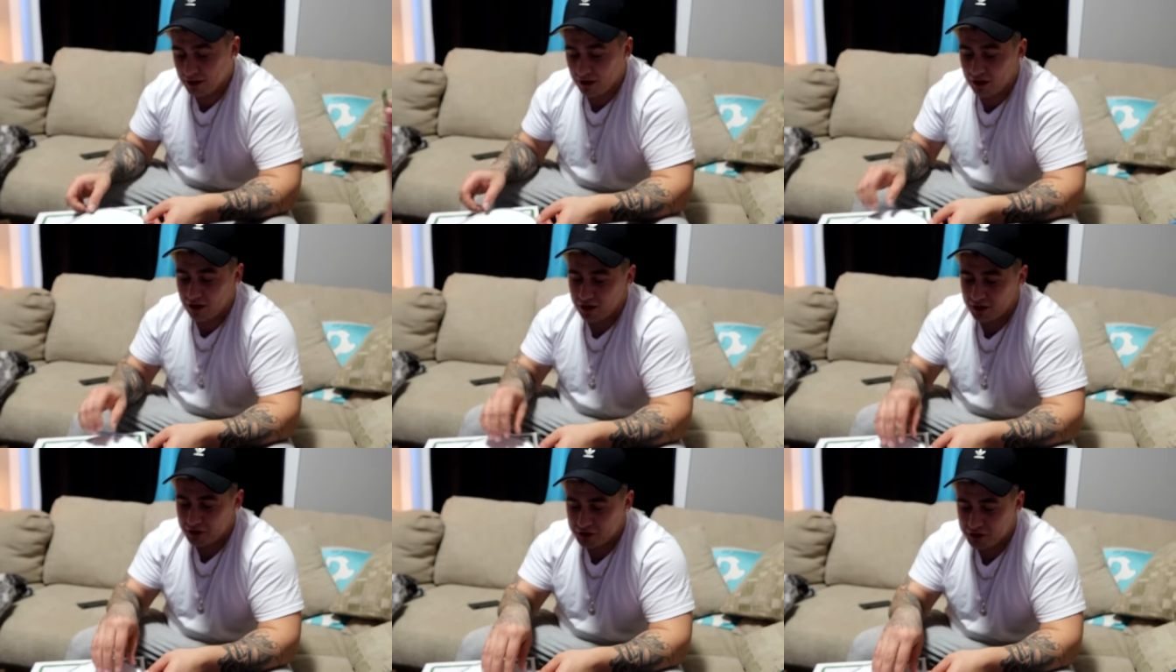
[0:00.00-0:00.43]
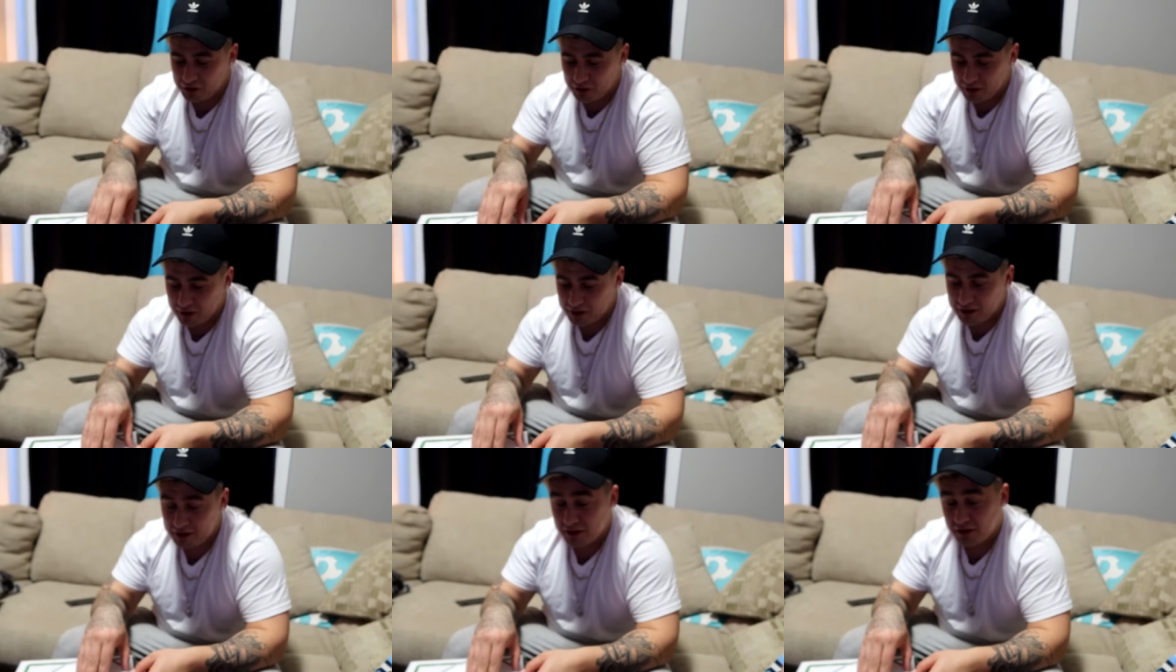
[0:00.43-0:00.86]
a hard
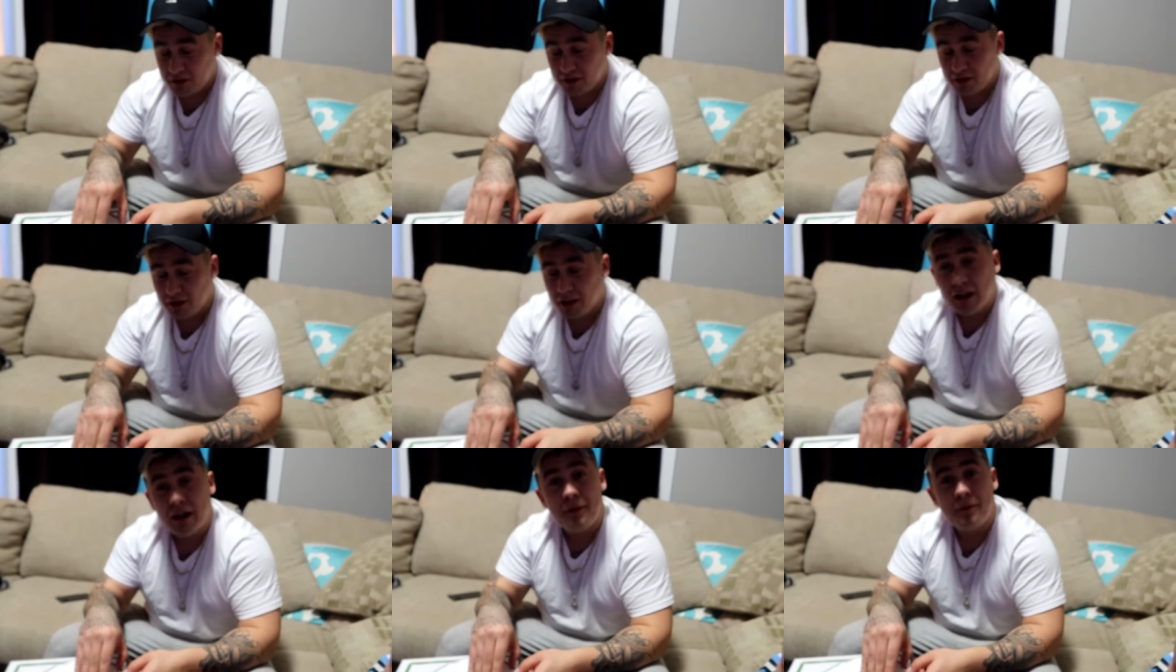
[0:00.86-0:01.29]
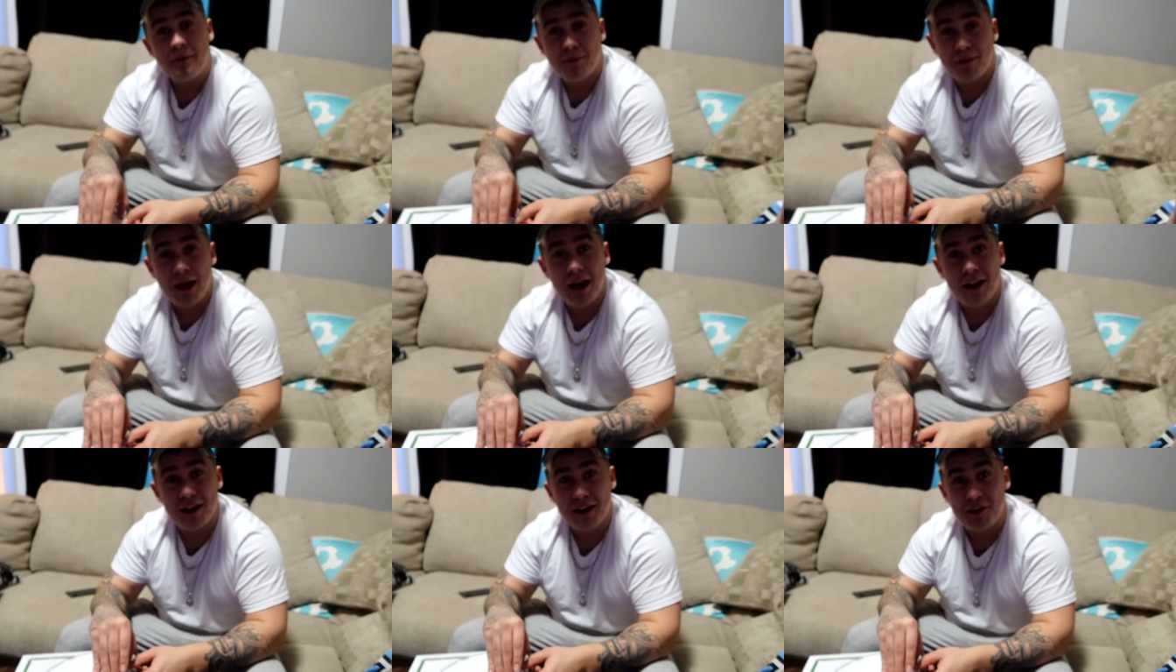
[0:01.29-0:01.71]
choice.
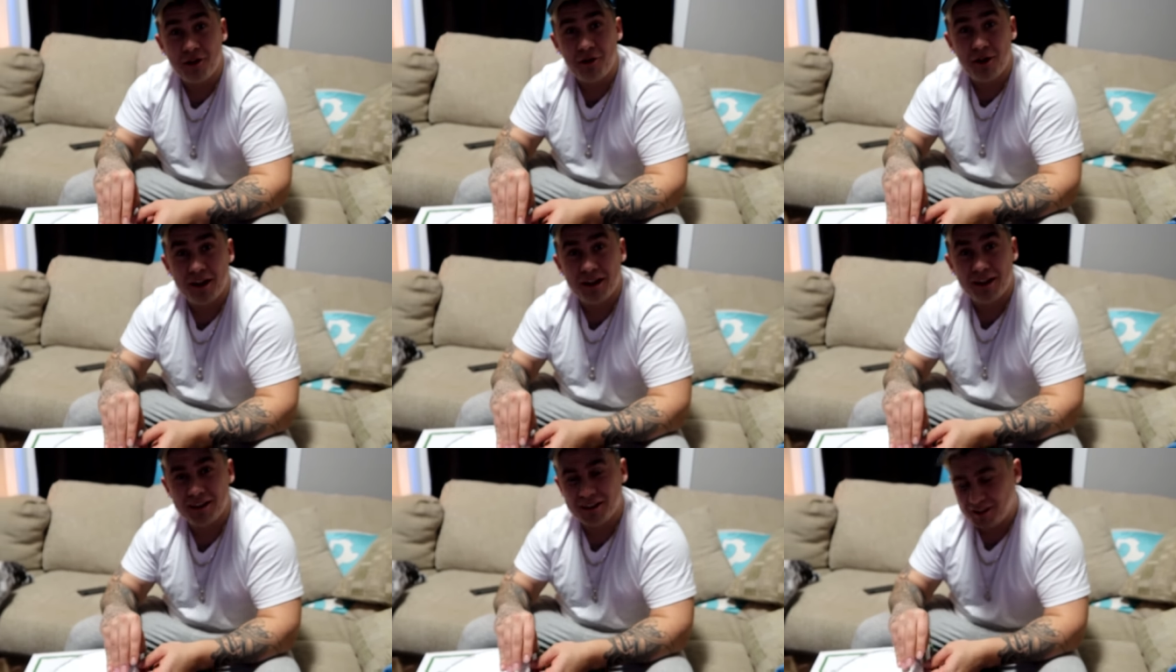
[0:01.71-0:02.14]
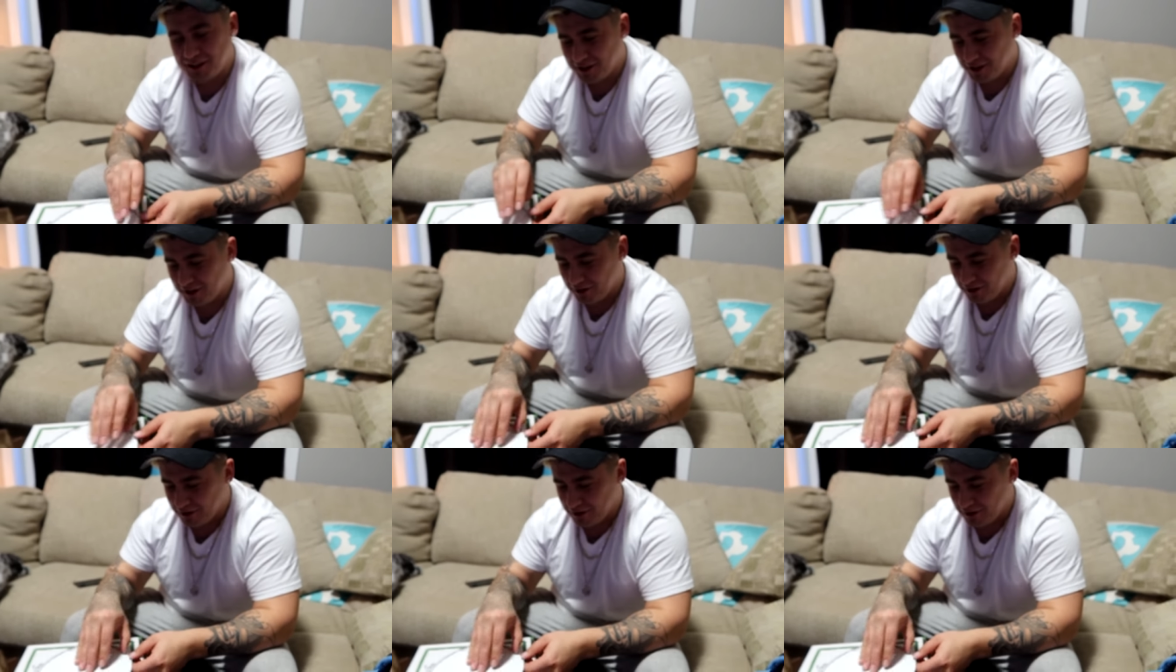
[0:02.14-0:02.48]
Panago I like too.